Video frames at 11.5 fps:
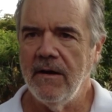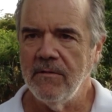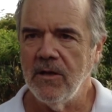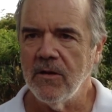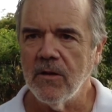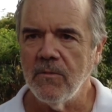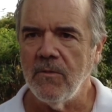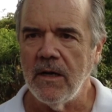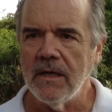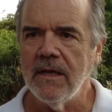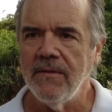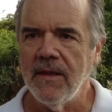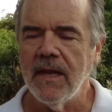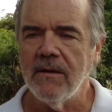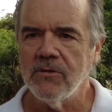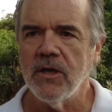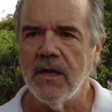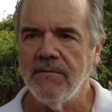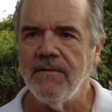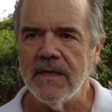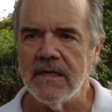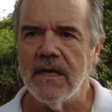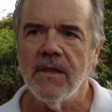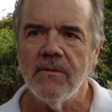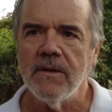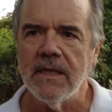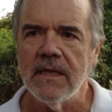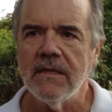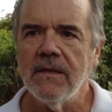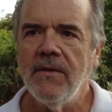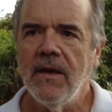I would look at one and then I would try to find another one that